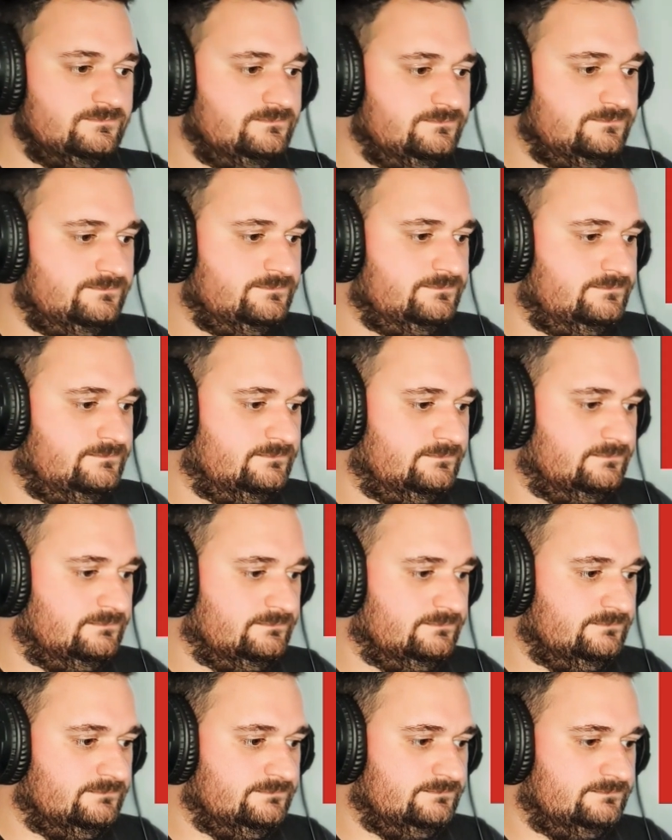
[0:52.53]

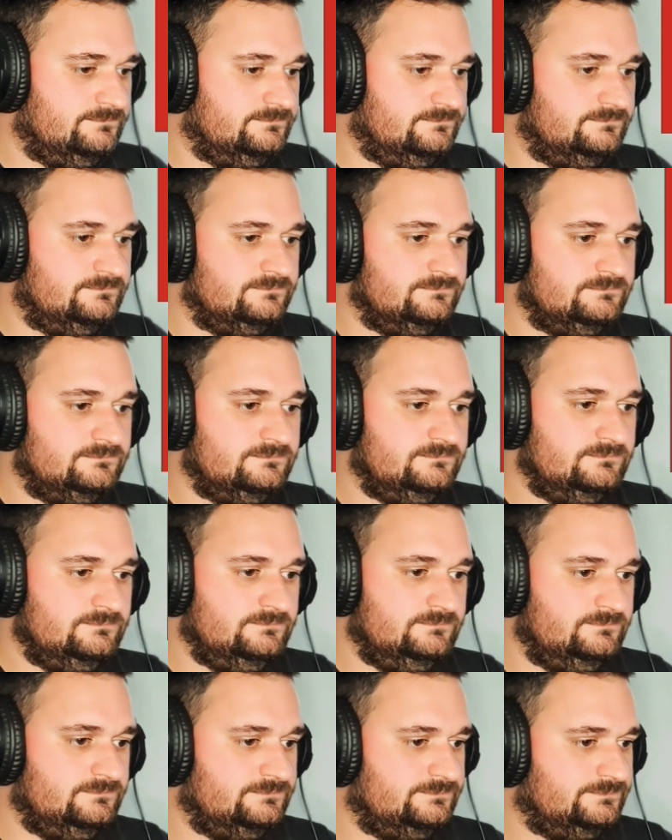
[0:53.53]

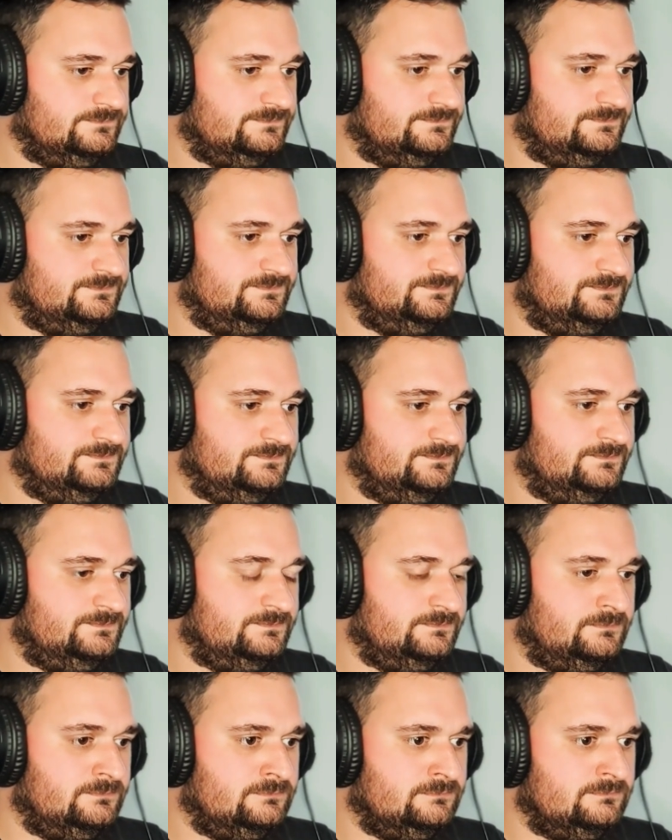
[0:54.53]

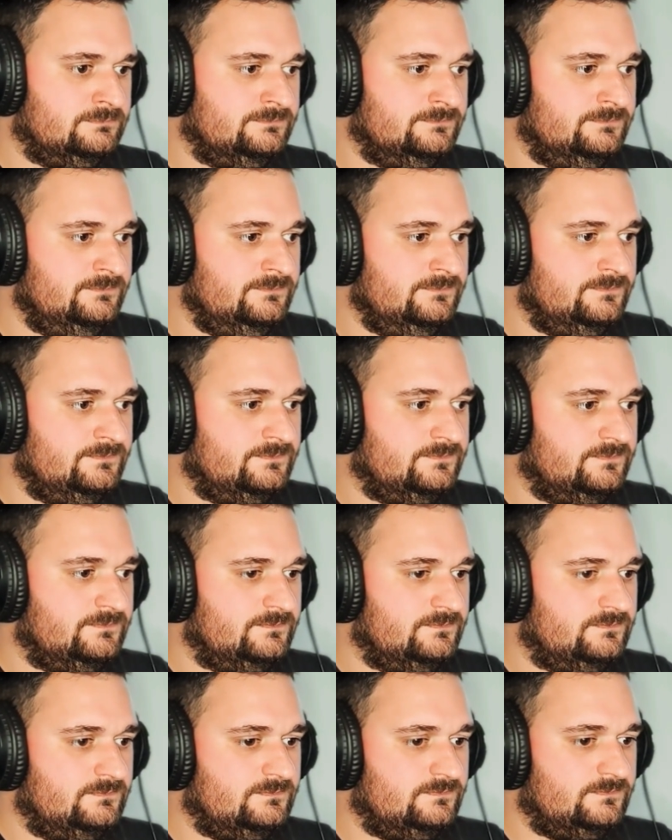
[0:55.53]

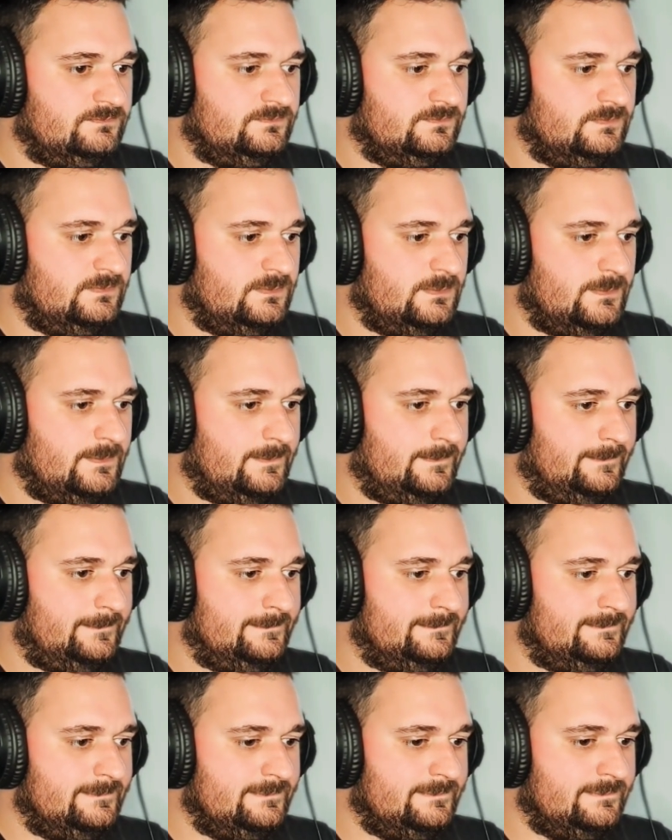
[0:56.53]

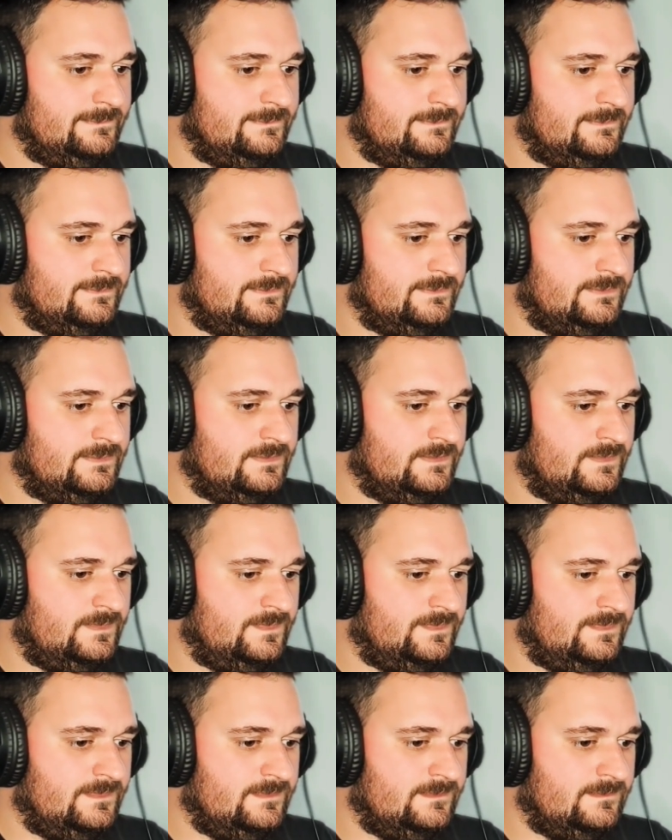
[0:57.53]

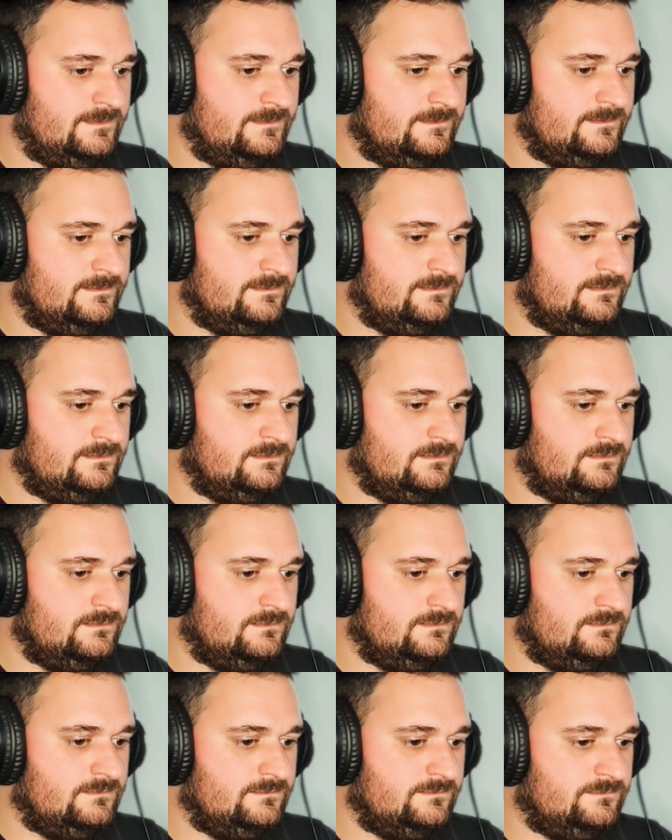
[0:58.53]

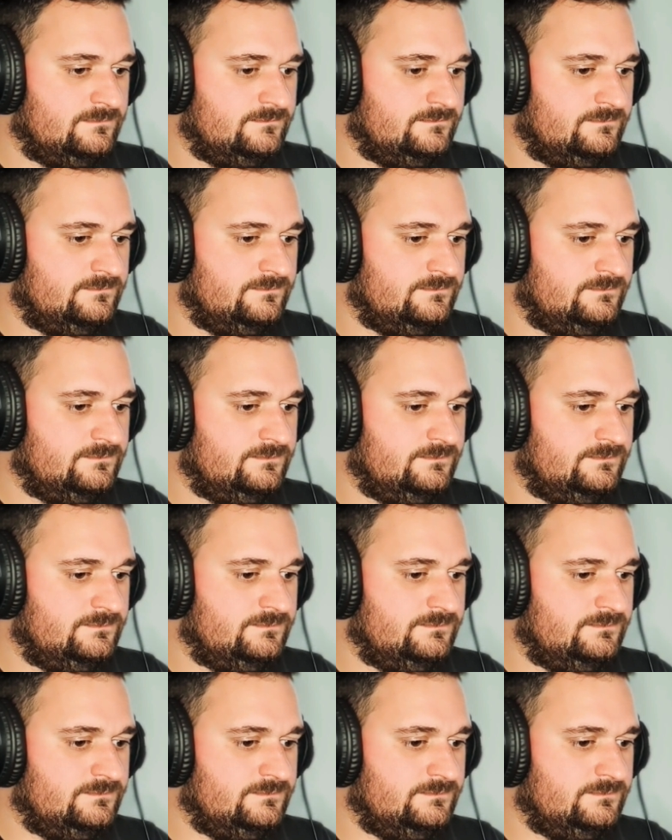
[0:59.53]
(silence)